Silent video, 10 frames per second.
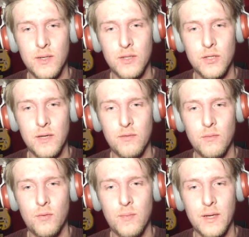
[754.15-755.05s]
Does she get
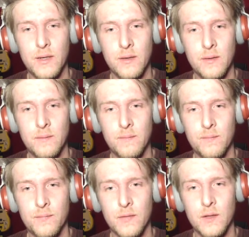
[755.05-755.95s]
even more mad?
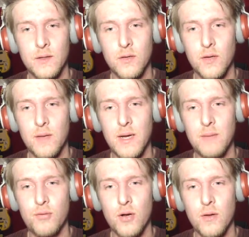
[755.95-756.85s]
Don't get
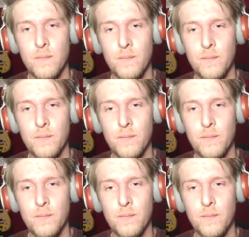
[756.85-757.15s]
mad, bro.